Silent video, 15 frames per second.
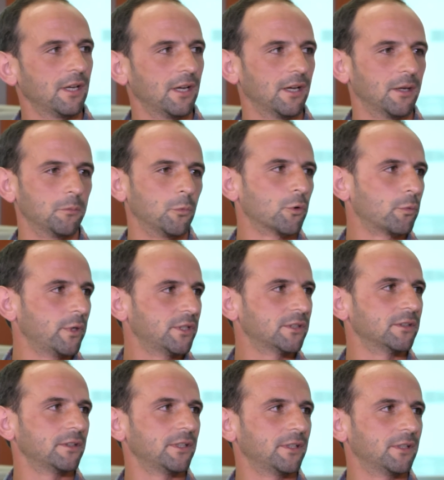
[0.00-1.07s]
More
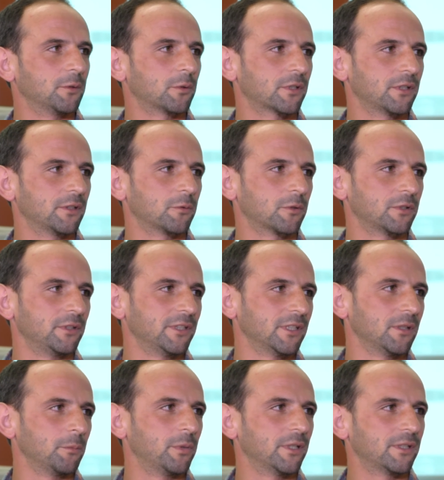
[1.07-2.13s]
recently, they were a
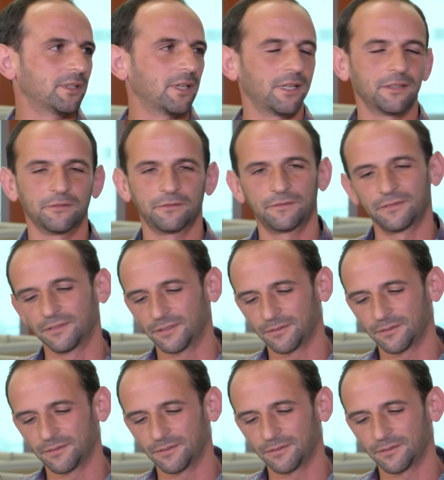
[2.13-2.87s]
little bit kind of